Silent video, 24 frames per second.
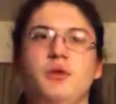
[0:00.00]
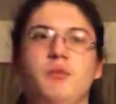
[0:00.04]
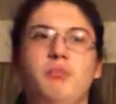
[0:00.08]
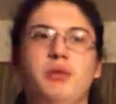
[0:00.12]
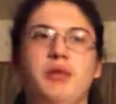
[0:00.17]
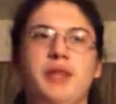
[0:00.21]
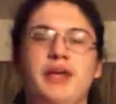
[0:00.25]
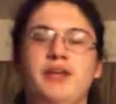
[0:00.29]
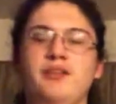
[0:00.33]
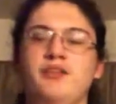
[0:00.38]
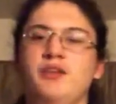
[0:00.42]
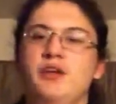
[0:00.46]

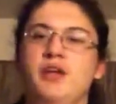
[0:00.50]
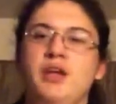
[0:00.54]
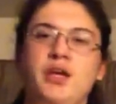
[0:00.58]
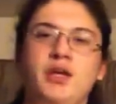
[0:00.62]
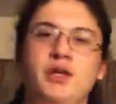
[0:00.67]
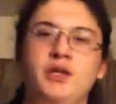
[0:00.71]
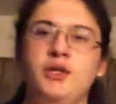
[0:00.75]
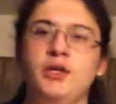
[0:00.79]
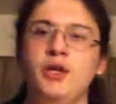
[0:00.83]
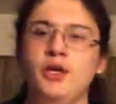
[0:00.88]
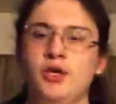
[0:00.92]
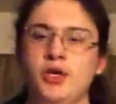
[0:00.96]
planted
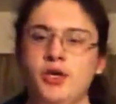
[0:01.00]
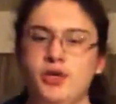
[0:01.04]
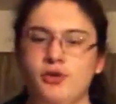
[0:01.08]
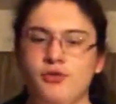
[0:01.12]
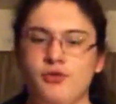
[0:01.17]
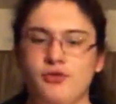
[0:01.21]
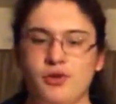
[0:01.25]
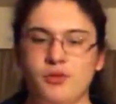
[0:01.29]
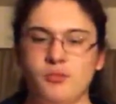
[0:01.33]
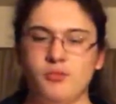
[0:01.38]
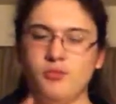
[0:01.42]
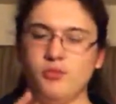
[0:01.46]
in
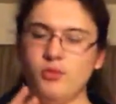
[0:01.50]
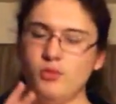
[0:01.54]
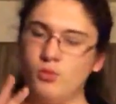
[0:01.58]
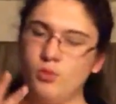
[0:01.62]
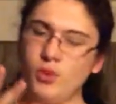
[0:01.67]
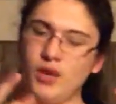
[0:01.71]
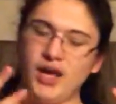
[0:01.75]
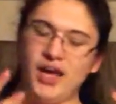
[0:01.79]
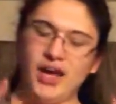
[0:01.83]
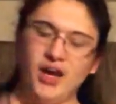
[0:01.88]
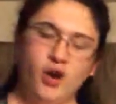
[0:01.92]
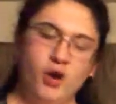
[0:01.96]
from
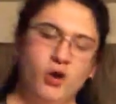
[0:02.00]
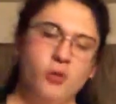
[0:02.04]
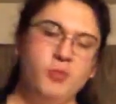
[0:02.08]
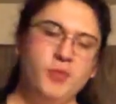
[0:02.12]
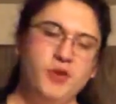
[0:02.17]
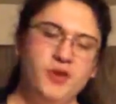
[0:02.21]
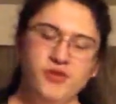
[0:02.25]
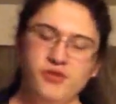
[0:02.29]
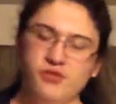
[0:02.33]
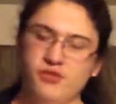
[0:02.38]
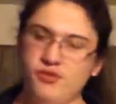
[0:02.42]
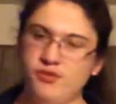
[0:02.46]
what I hope
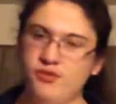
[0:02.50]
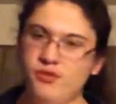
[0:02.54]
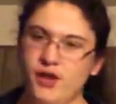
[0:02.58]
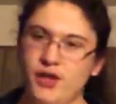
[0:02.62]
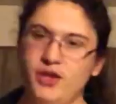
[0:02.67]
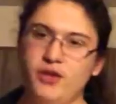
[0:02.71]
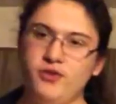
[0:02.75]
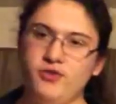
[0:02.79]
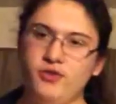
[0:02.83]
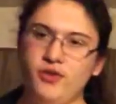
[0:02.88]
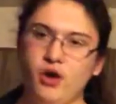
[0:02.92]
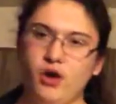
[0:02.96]
is the
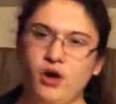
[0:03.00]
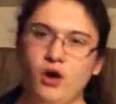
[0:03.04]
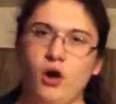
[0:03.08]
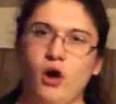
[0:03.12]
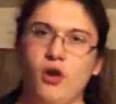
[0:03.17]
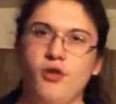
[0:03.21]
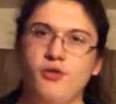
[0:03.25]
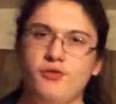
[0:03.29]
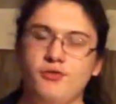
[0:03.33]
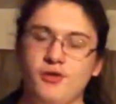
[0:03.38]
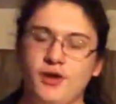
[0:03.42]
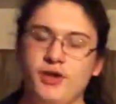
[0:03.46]

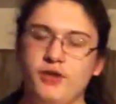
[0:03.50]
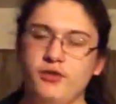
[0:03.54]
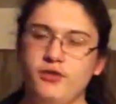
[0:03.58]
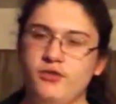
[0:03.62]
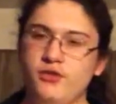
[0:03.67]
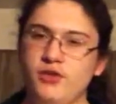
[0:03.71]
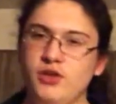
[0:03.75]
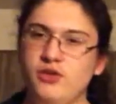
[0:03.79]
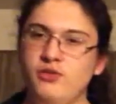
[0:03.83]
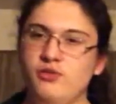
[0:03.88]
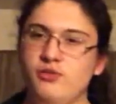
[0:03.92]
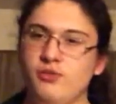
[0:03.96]
final
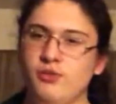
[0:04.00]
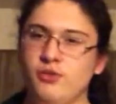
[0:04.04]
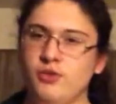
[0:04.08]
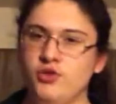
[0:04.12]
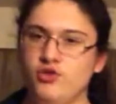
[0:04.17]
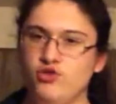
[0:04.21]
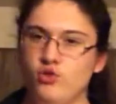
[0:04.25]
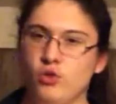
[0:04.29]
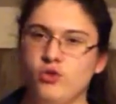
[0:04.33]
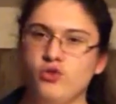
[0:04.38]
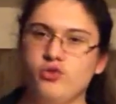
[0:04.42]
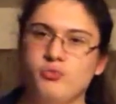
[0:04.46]
seeds for the
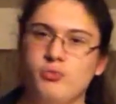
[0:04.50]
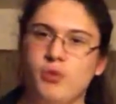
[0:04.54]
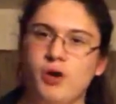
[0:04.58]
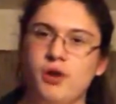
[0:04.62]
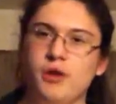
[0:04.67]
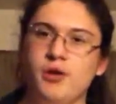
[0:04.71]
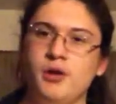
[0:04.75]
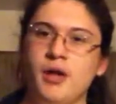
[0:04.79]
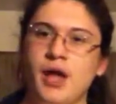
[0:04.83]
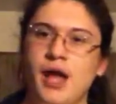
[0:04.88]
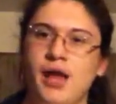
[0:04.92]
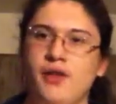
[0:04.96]
George
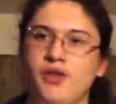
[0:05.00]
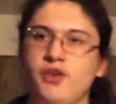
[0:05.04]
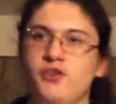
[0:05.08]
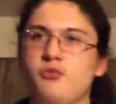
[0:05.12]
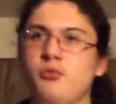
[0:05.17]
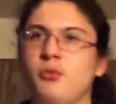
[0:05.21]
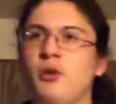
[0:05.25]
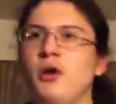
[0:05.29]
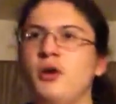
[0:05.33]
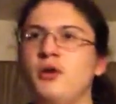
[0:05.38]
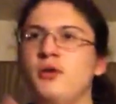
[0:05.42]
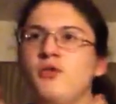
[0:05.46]
Martin, Alex
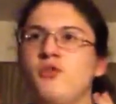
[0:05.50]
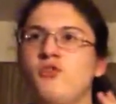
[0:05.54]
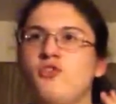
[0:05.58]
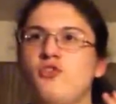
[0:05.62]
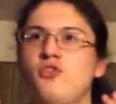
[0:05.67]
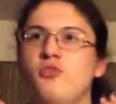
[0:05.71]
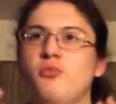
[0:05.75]
Martin